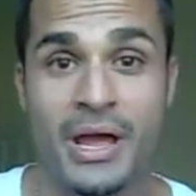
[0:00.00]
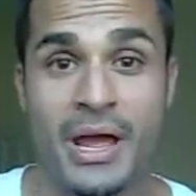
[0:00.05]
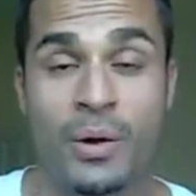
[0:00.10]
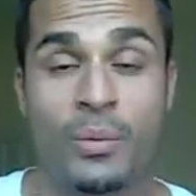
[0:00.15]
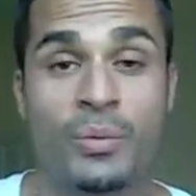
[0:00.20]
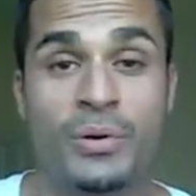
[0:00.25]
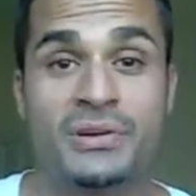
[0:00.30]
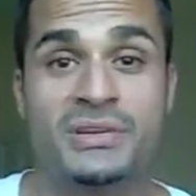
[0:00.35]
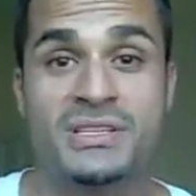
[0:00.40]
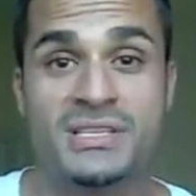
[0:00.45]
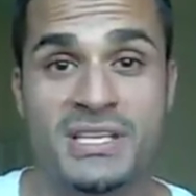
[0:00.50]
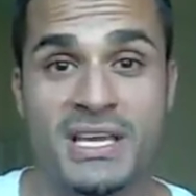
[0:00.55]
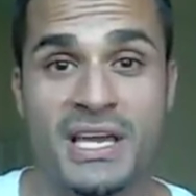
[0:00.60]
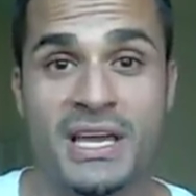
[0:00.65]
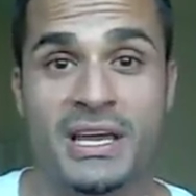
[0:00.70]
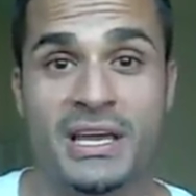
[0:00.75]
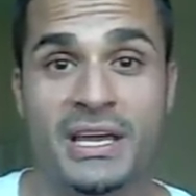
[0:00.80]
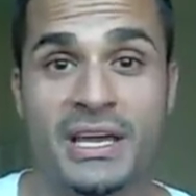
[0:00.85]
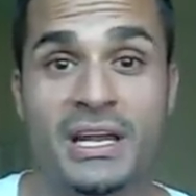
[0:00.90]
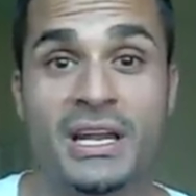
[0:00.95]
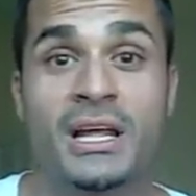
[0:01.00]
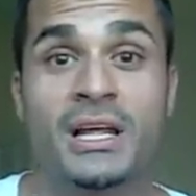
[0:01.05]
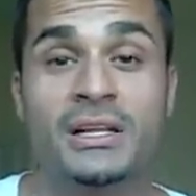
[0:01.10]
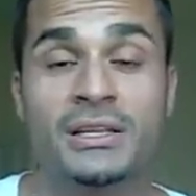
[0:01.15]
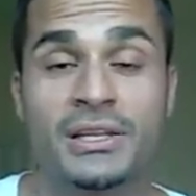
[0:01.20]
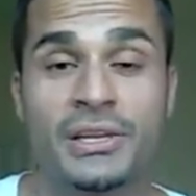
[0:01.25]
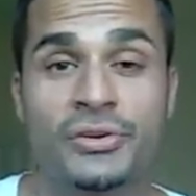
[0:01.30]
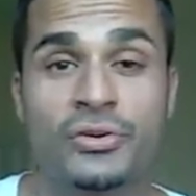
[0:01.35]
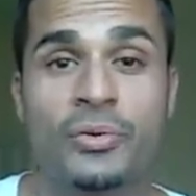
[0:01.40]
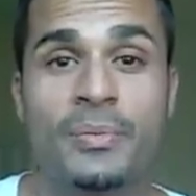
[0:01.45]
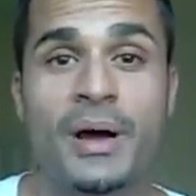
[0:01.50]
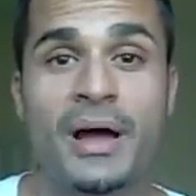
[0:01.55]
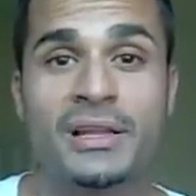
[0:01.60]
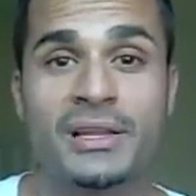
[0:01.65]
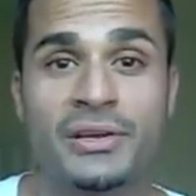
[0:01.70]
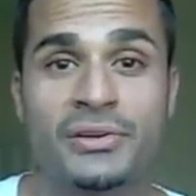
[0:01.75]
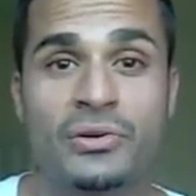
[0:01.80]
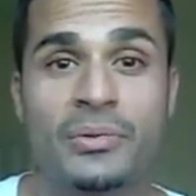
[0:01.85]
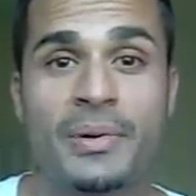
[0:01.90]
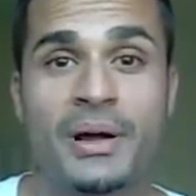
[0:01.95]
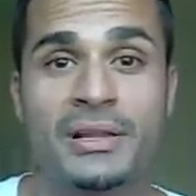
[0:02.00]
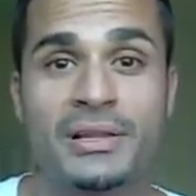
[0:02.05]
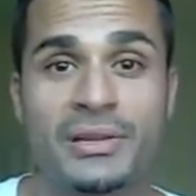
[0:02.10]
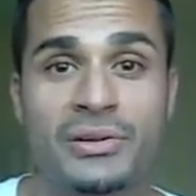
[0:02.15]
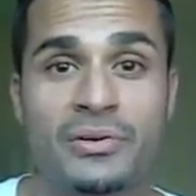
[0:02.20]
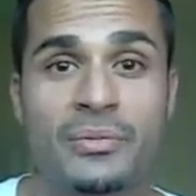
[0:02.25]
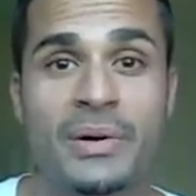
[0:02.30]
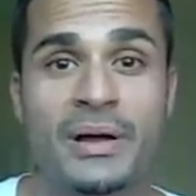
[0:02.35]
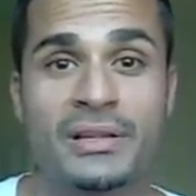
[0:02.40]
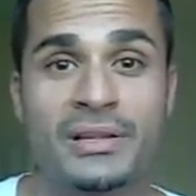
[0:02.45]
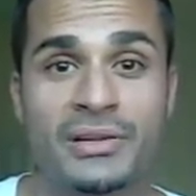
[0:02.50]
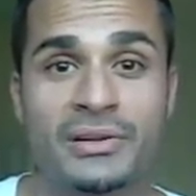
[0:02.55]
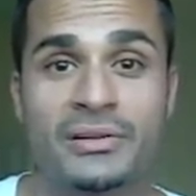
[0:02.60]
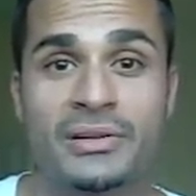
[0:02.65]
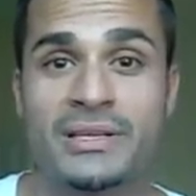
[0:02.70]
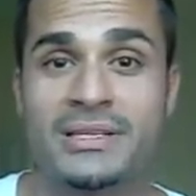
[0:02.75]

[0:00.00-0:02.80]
And we're seeing it little by little by little by little.